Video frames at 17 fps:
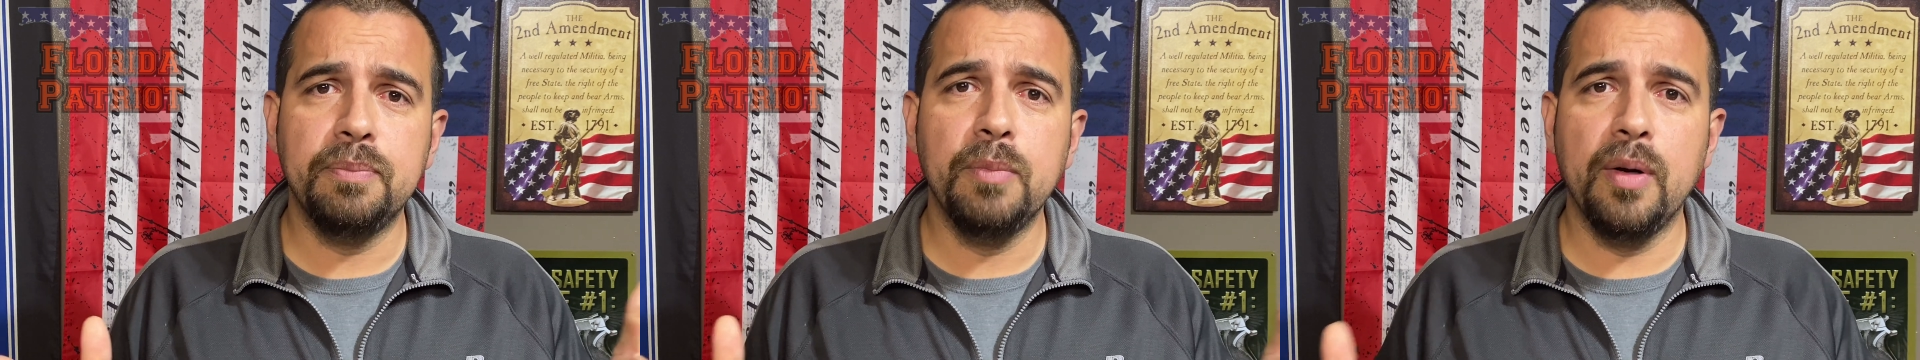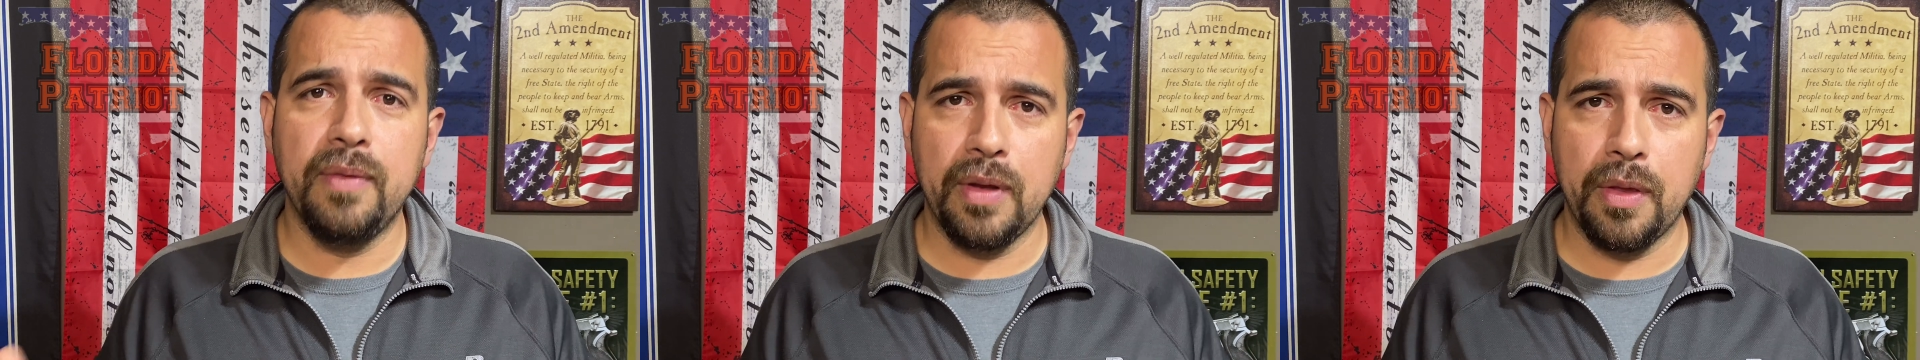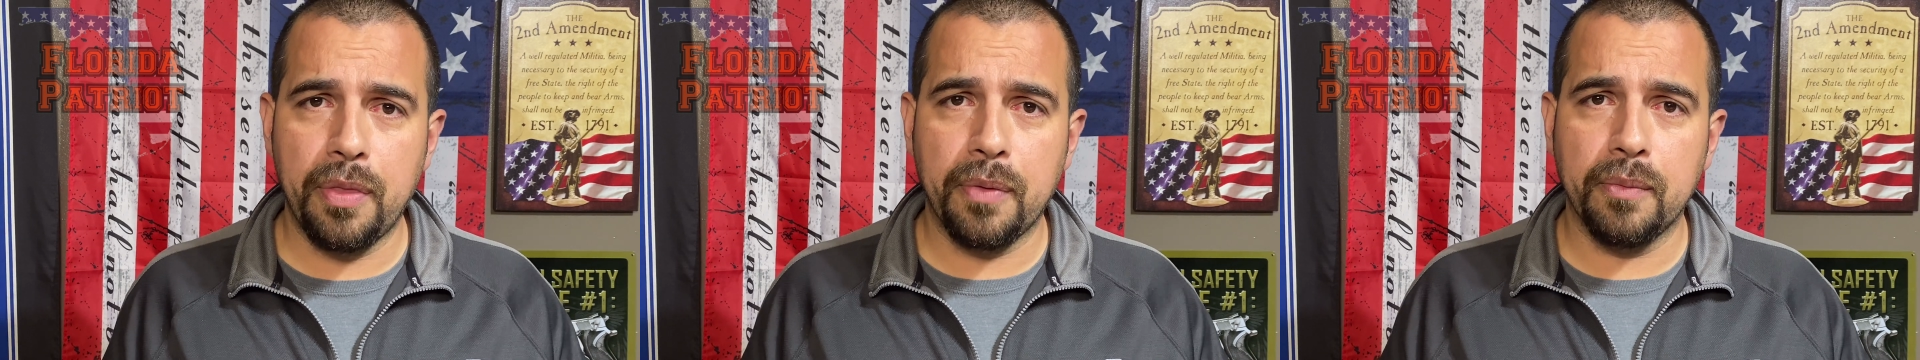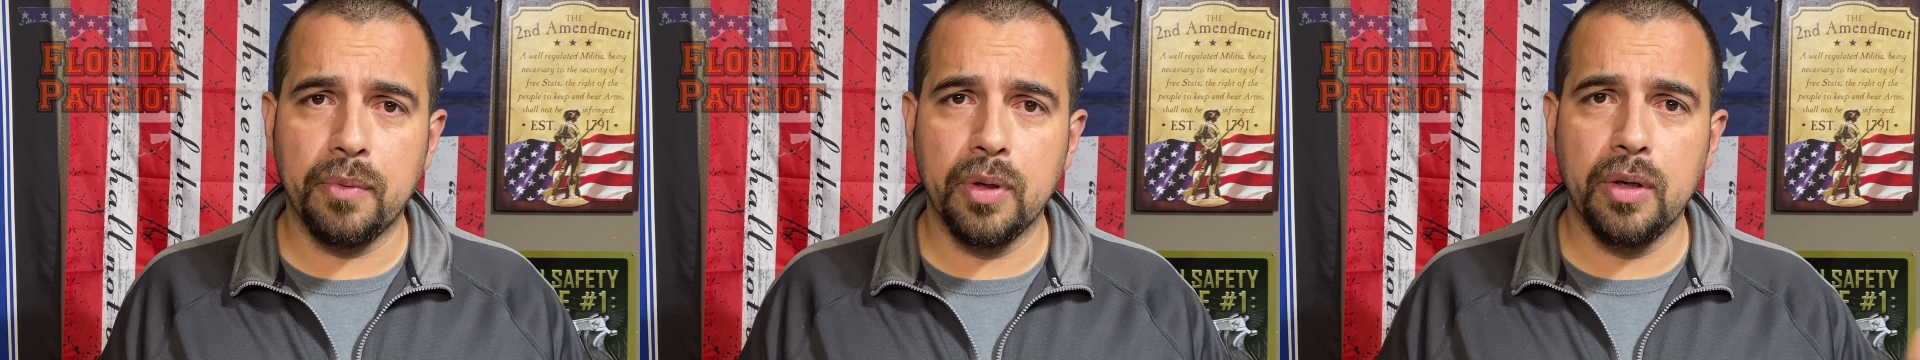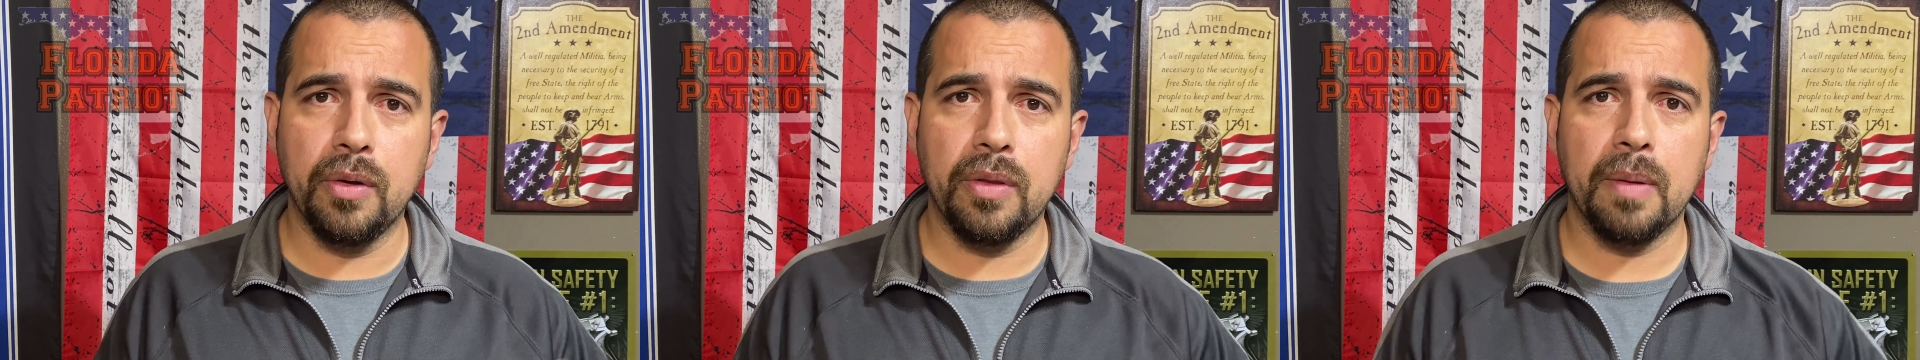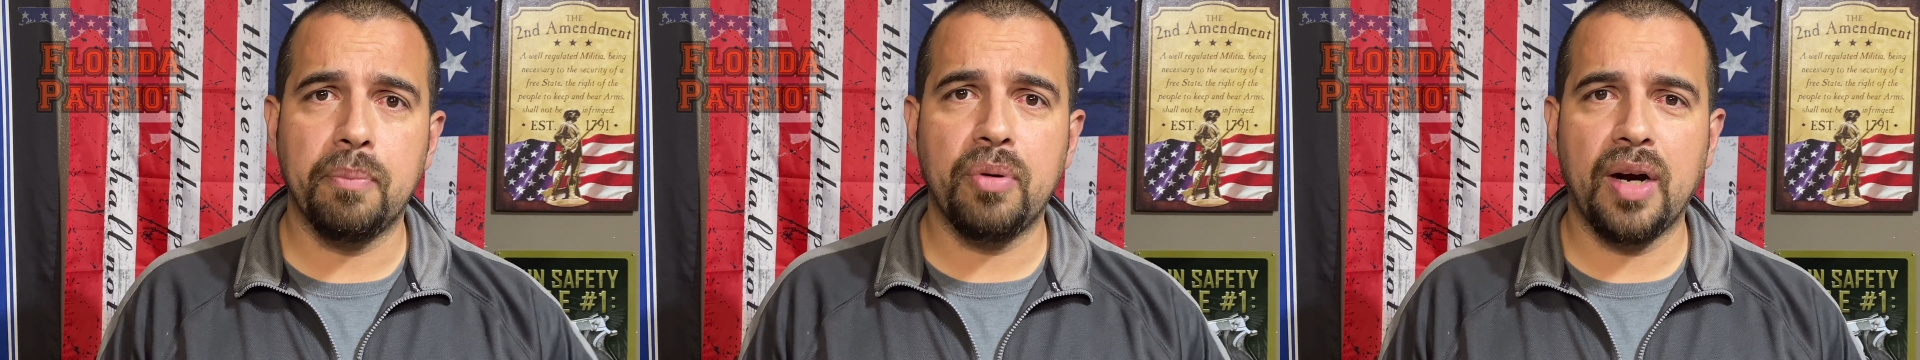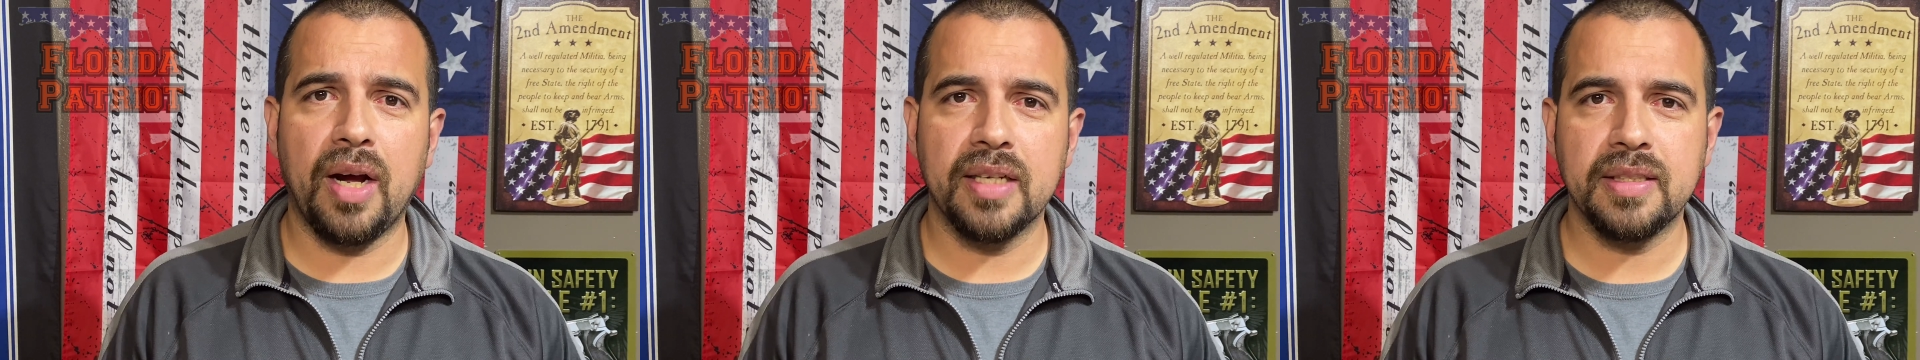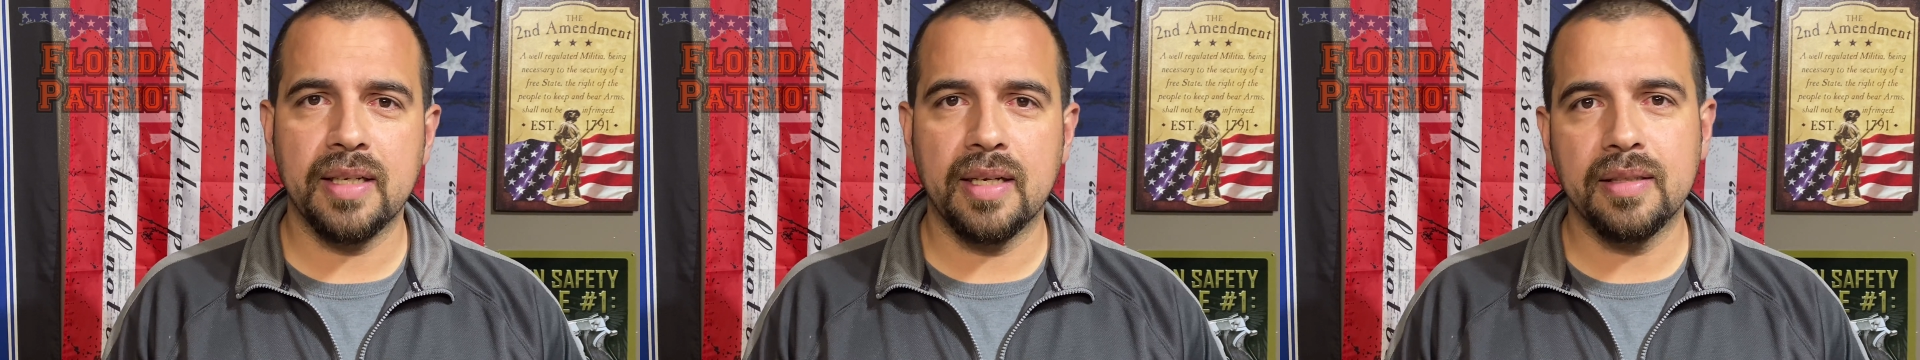moving through the
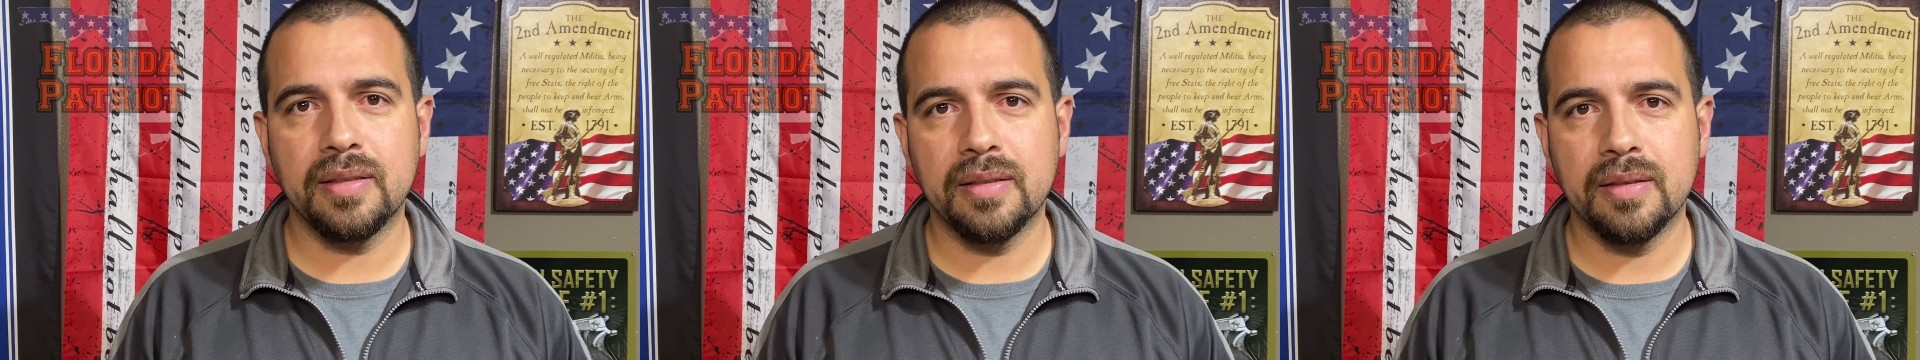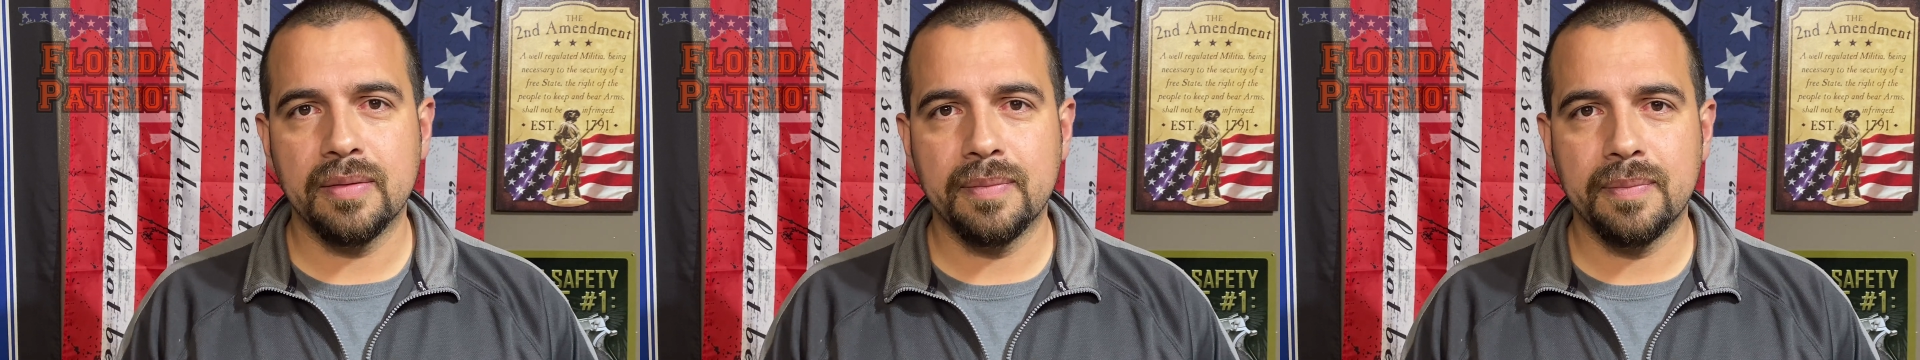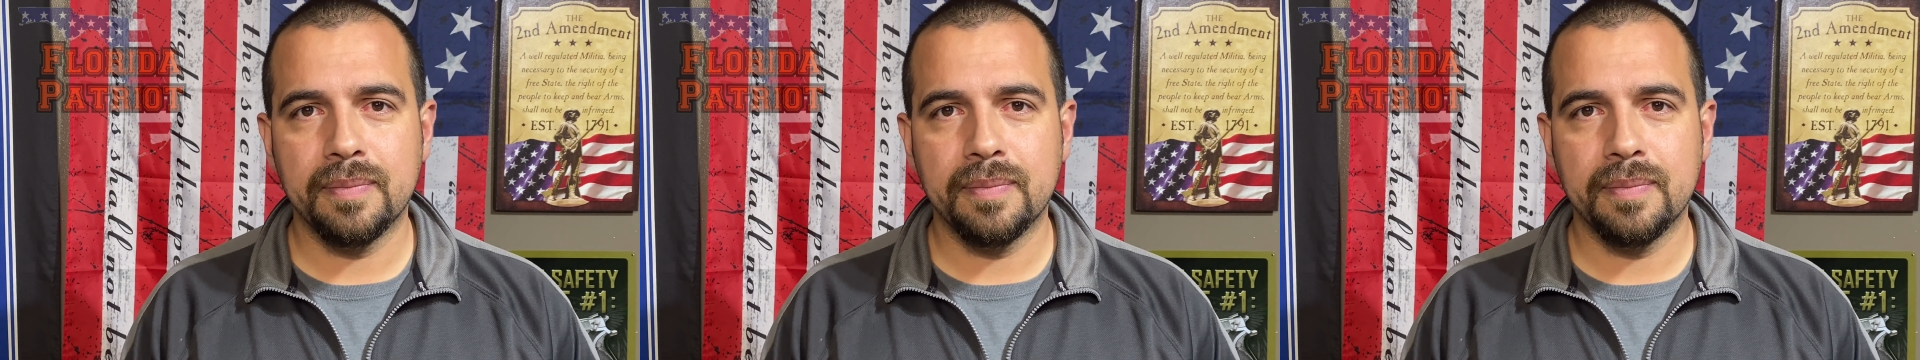process.